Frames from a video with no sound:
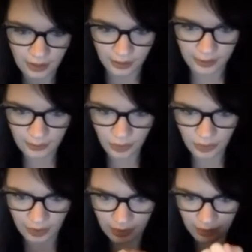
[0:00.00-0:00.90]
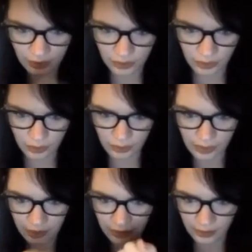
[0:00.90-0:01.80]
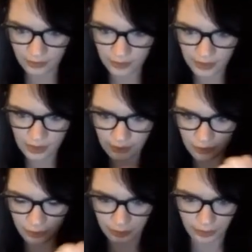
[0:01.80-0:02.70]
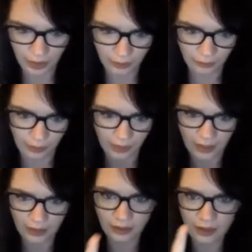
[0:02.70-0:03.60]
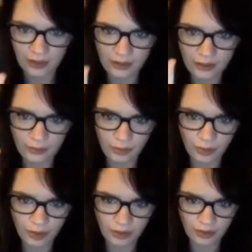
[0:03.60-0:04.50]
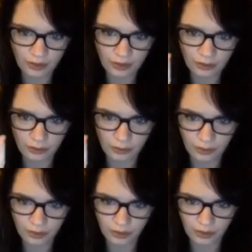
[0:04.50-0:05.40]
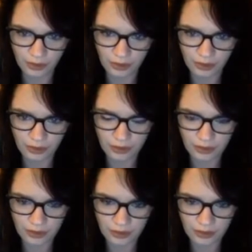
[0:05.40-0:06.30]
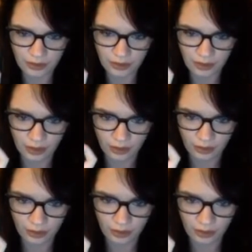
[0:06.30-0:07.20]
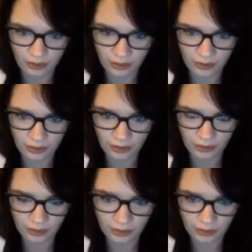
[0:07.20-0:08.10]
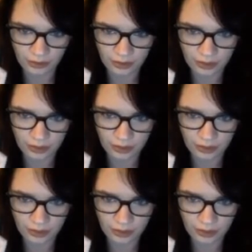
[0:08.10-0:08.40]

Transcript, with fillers: Lizzie McGuire, so weird. Even Stevens are a proud family. I think Lizzie McGuire was in the 2000s.